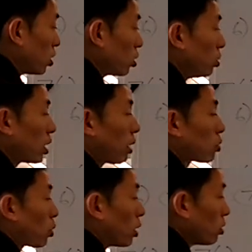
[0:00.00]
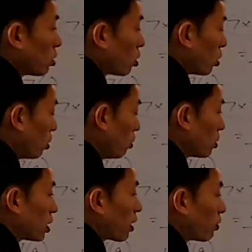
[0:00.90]
2 times 1, 2,
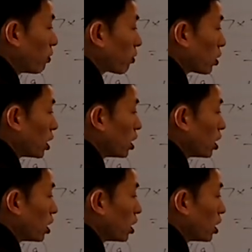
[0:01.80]
7, 3,